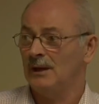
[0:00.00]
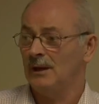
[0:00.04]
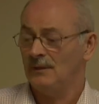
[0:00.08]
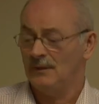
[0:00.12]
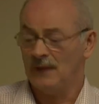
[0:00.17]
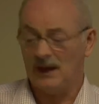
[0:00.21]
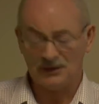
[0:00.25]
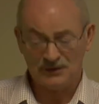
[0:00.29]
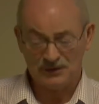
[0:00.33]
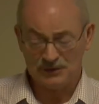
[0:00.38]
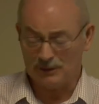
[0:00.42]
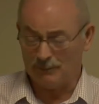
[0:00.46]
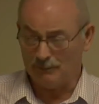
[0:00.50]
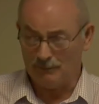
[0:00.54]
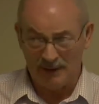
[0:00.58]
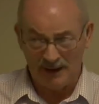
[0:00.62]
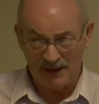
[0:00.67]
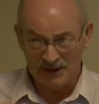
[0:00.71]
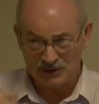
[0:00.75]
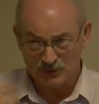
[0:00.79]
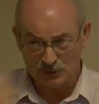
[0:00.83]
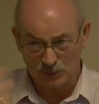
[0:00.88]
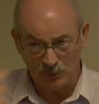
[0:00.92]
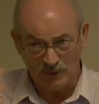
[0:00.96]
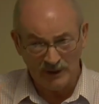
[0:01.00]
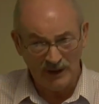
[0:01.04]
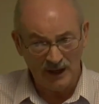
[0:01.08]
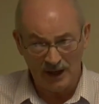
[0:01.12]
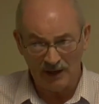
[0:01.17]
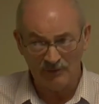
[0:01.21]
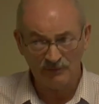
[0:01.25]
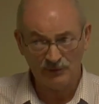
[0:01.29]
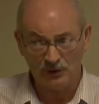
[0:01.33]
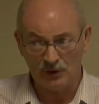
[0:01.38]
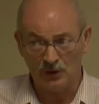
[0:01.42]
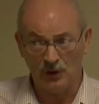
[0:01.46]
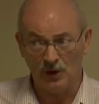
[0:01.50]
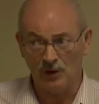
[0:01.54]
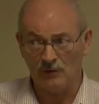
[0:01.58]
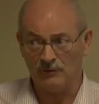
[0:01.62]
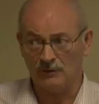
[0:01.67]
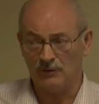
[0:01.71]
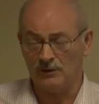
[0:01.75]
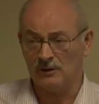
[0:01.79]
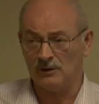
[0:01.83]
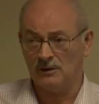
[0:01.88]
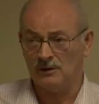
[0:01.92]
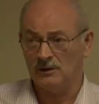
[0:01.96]
That's the best we have to
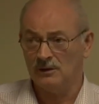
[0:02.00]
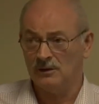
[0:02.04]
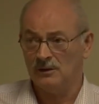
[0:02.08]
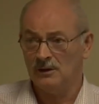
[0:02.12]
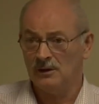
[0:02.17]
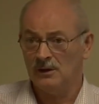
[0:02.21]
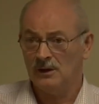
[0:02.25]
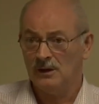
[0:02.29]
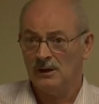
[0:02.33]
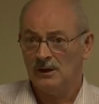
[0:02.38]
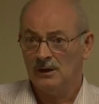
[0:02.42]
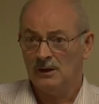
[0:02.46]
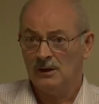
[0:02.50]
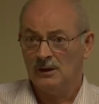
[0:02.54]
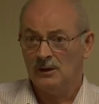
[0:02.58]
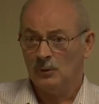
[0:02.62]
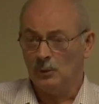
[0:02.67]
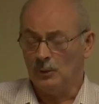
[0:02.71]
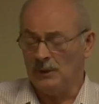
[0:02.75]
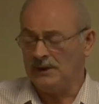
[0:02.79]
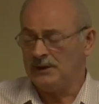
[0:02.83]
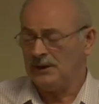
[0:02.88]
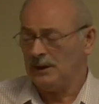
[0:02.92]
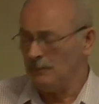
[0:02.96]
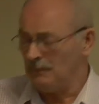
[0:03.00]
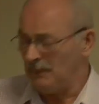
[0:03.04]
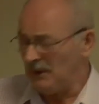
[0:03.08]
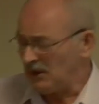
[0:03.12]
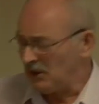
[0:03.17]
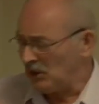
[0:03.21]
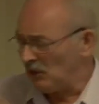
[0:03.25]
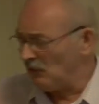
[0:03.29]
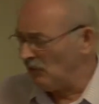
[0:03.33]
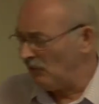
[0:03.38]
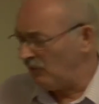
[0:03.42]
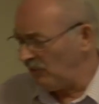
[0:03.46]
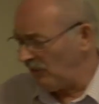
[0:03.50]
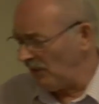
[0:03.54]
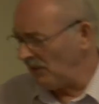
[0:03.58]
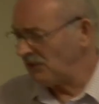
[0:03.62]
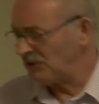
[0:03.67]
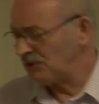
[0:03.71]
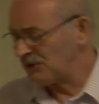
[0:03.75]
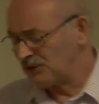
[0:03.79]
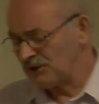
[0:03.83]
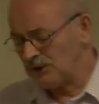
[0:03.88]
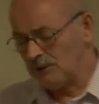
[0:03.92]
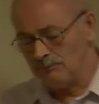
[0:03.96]
offer. We can be
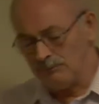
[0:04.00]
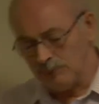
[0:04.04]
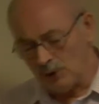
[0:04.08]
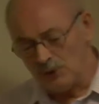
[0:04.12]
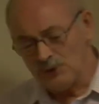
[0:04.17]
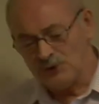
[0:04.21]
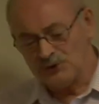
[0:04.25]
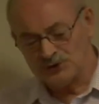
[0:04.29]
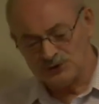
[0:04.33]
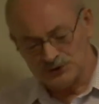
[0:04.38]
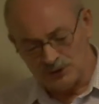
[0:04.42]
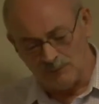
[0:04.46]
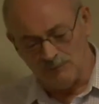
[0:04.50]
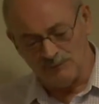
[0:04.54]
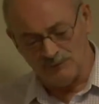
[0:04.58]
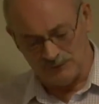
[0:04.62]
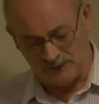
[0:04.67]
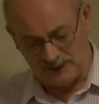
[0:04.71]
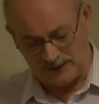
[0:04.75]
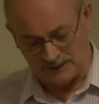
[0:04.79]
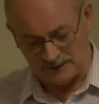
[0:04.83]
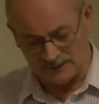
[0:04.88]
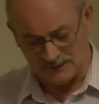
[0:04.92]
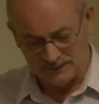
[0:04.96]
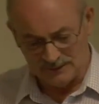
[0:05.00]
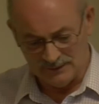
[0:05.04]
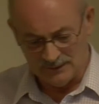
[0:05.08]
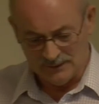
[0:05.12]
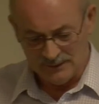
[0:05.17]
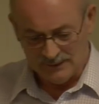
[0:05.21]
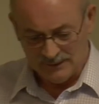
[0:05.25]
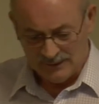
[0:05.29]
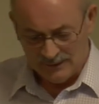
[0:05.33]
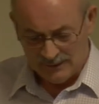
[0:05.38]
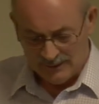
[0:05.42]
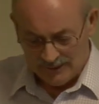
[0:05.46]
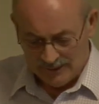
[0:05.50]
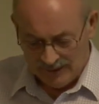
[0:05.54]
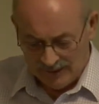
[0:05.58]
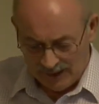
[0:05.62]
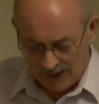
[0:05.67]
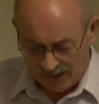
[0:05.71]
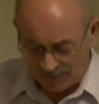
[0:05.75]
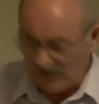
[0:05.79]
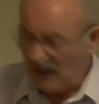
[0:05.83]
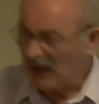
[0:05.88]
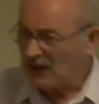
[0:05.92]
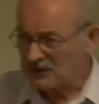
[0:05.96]
convinced about something,
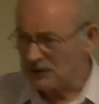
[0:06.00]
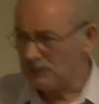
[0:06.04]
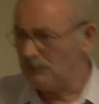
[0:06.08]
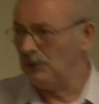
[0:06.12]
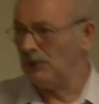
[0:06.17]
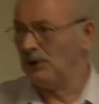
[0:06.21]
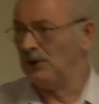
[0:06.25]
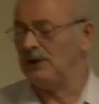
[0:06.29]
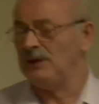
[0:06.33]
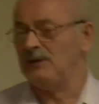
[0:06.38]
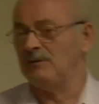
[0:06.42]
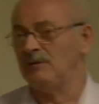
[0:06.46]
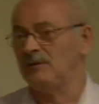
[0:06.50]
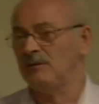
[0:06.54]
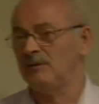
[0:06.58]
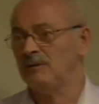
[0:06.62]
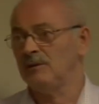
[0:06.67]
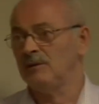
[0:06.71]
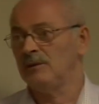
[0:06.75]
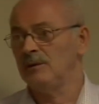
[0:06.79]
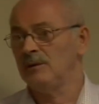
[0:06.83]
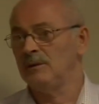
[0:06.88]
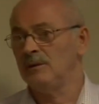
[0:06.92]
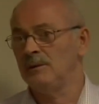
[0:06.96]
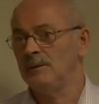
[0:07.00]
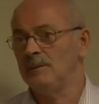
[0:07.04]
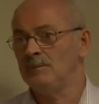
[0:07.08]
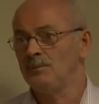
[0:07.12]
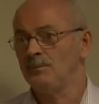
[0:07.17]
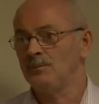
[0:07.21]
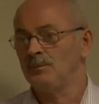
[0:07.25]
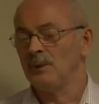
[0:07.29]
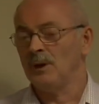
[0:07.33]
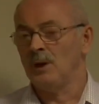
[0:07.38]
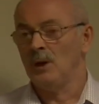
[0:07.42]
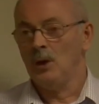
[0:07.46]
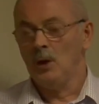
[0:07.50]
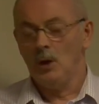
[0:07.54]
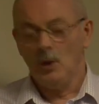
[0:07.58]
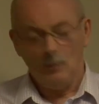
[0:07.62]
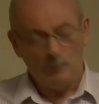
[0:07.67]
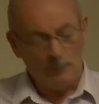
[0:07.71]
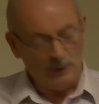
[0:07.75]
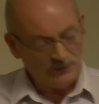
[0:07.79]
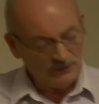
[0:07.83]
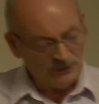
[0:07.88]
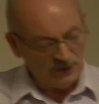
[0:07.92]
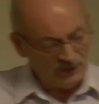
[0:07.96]
and that's belief.
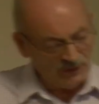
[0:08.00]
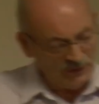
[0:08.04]
But the